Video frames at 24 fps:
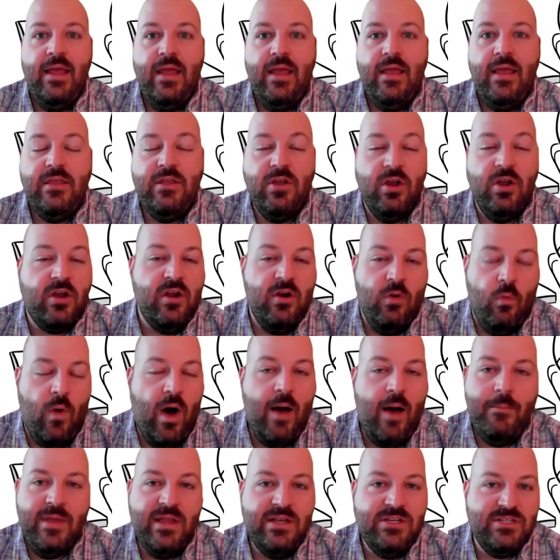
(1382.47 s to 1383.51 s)
you're going to want
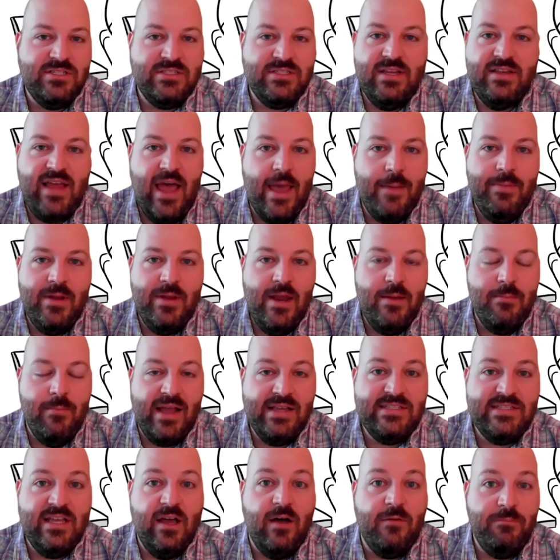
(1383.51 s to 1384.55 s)
me just to type it in
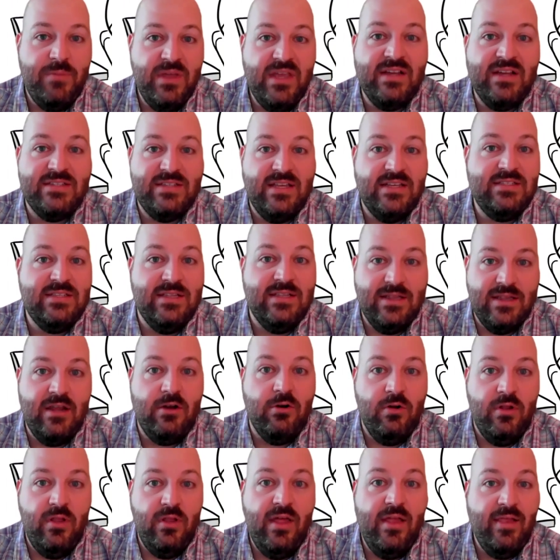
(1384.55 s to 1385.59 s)
myself because it's
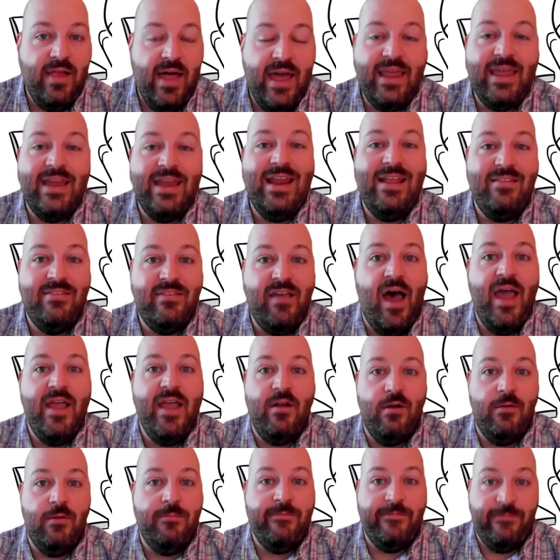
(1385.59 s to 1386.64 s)
literally like an
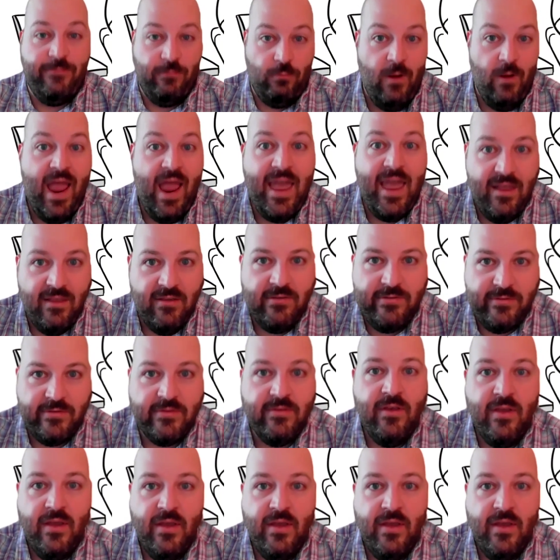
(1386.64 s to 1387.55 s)
entire phrase.